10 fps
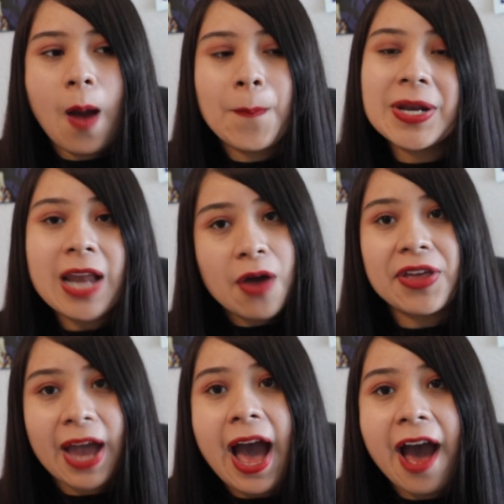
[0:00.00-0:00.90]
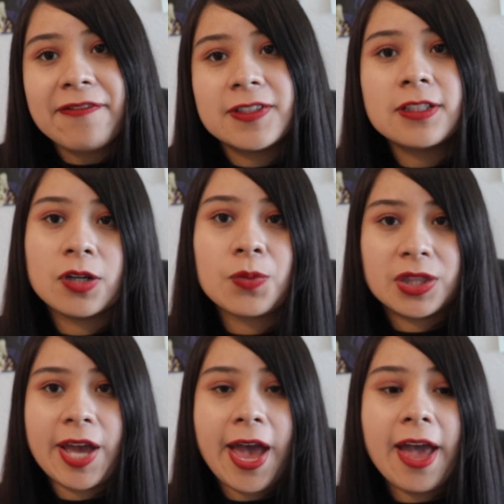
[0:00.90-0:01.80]
But now they have to deal
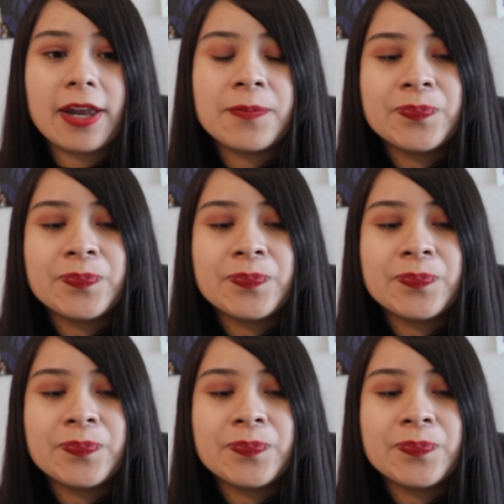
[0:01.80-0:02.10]
with the head.